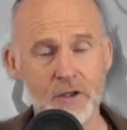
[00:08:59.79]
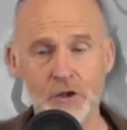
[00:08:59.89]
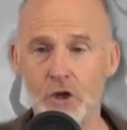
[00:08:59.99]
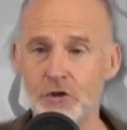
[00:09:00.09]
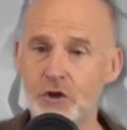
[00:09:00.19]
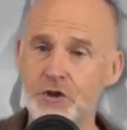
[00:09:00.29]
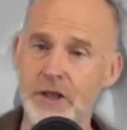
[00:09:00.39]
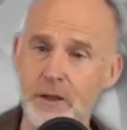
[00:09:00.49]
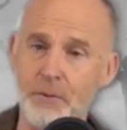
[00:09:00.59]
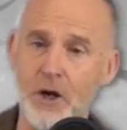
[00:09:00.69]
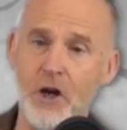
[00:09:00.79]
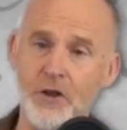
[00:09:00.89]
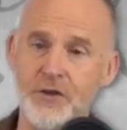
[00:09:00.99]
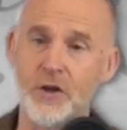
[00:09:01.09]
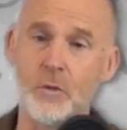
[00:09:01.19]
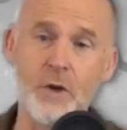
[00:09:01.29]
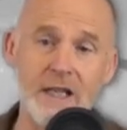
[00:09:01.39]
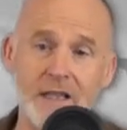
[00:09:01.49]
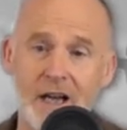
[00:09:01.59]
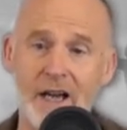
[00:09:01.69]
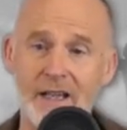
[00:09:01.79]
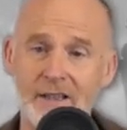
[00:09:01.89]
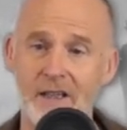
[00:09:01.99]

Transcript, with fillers: Not just in the parts that we like,